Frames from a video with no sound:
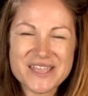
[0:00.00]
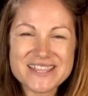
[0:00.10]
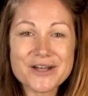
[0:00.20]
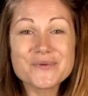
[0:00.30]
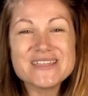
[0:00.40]

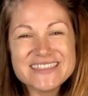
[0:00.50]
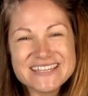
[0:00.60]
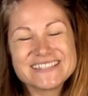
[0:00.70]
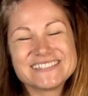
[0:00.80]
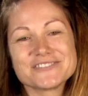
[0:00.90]
Now, we
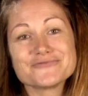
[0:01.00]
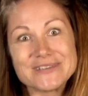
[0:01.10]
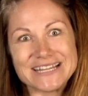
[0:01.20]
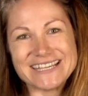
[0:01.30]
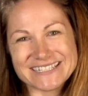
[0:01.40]
think this is
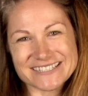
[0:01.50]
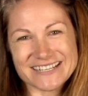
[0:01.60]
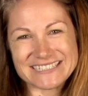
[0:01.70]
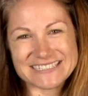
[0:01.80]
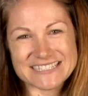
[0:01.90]
really
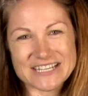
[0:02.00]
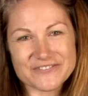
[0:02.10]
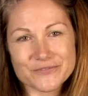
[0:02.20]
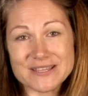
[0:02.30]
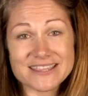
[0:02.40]
exciting
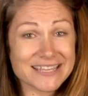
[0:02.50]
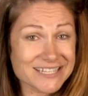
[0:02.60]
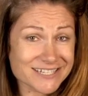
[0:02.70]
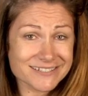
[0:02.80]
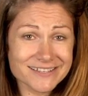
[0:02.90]
stuff. We
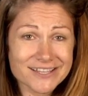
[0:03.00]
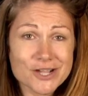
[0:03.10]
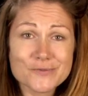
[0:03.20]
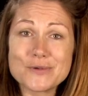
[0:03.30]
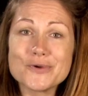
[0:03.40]
teach it,
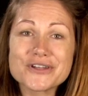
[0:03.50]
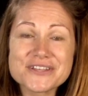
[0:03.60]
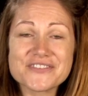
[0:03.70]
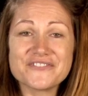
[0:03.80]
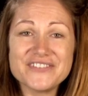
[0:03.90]
we work
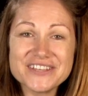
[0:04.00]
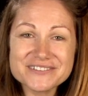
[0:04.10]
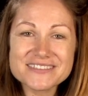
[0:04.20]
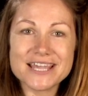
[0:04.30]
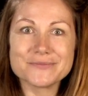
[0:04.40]
in the
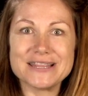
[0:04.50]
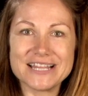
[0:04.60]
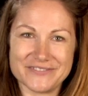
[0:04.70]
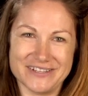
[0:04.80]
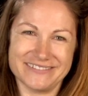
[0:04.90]
field, and we
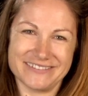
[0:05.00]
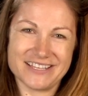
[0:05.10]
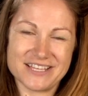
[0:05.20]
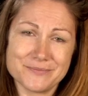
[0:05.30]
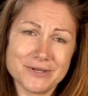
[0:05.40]
love it.
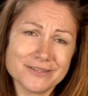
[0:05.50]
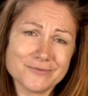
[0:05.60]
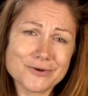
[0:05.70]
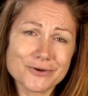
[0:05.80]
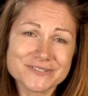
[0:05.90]
But
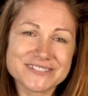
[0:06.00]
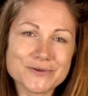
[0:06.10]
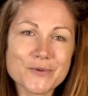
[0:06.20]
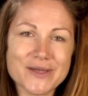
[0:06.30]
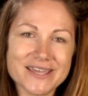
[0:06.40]
we're
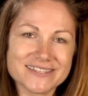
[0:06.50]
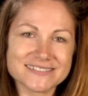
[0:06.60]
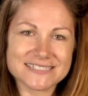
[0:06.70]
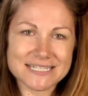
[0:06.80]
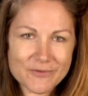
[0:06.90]
also aware
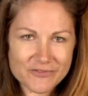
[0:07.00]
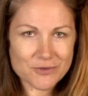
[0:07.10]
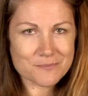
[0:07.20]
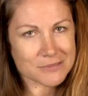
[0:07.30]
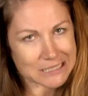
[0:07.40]
that some of
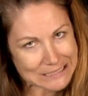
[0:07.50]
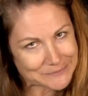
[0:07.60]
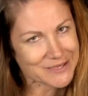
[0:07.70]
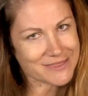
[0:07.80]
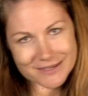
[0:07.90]
you
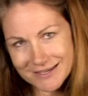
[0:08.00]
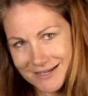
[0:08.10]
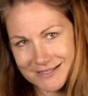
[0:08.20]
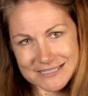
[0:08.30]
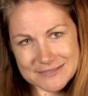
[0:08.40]
might be
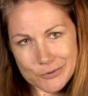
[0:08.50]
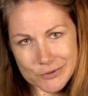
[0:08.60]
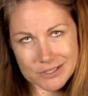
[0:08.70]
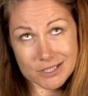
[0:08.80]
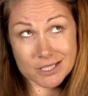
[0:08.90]
thinking at this
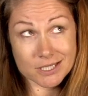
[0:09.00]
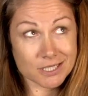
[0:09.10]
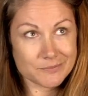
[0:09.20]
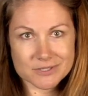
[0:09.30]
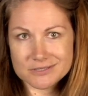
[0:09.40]
point,
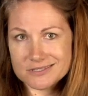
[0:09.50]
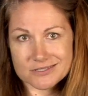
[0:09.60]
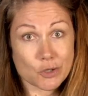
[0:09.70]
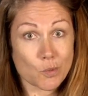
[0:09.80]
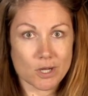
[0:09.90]
yeah, but
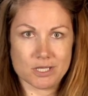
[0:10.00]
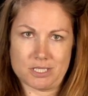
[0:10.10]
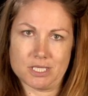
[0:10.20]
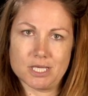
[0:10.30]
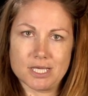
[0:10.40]
so what?
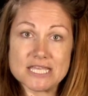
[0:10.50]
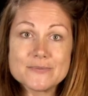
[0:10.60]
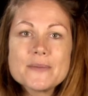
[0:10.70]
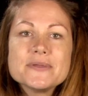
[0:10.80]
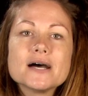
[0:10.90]
You
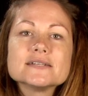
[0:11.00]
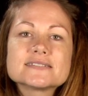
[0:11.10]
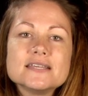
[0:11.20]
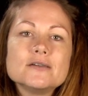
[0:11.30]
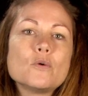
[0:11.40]
might be
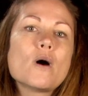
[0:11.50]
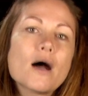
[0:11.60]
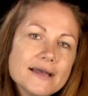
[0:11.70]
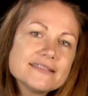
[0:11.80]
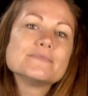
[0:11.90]
asking
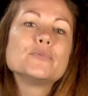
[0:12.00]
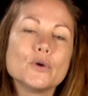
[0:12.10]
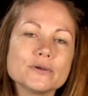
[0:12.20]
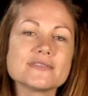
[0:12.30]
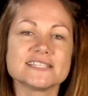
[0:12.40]
why it's
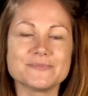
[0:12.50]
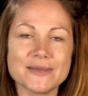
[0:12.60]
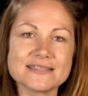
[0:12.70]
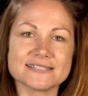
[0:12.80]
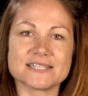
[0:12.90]
important to
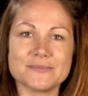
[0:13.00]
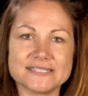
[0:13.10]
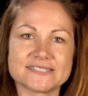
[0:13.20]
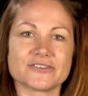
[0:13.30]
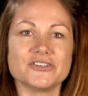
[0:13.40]
spend a
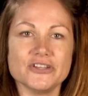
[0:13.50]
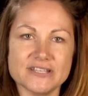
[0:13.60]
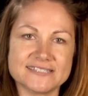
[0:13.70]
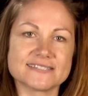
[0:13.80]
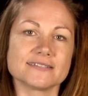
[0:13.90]
semester at
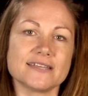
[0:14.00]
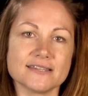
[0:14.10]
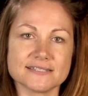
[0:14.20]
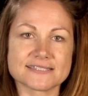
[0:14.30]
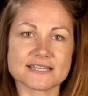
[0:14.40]
uni studying
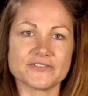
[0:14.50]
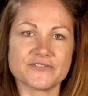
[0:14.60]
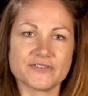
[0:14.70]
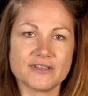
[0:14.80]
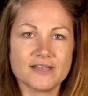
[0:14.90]
this stuff.